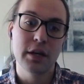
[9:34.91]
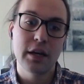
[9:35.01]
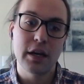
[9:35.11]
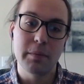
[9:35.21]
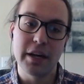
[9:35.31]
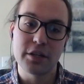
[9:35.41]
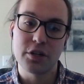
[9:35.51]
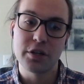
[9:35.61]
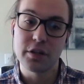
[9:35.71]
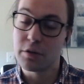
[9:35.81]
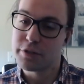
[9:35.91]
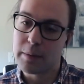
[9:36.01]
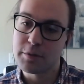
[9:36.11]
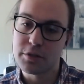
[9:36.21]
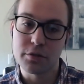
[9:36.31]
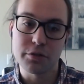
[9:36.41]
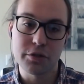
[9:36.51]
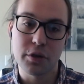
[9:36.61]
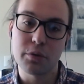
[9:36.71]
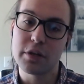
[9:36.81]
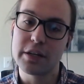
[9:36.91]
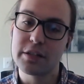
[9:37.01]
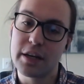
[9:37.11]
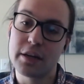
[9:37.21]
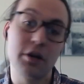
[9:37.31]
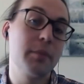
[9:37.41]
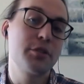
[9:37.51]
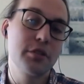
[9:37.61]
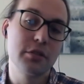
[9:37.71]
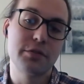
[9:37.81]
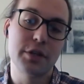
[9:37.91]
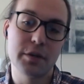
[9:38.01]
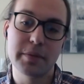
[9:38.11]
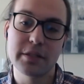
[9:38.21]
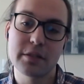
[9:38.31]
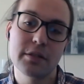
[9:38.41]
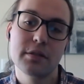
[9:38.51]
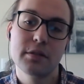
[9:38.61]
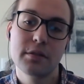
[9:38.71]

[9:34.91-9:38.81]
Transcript: and make sure that those obstacles don't lead to interruptions for your business.